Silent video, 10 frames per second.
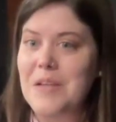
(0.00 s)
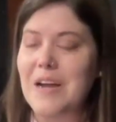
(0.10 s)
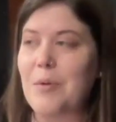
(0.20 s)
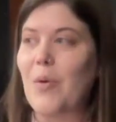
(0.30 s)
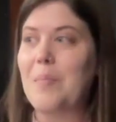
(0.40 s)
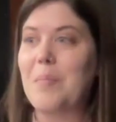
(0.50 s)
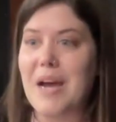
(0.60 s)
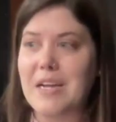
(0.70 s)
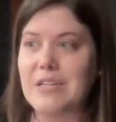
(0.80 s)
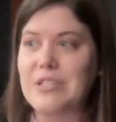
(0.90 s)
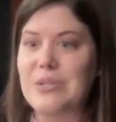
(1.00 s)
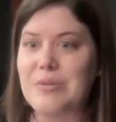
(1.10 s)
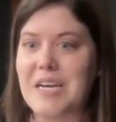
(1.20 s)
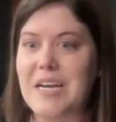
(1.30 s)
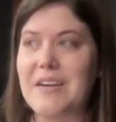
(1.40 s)
I'm going back
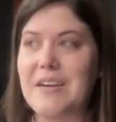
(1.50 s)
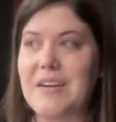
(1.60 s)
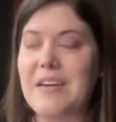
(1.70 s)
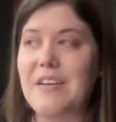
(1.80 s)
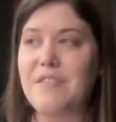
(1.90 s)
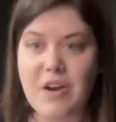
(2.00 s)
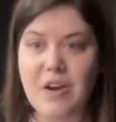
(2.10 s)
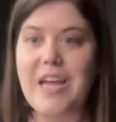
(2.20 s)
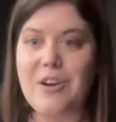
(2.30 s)
into that very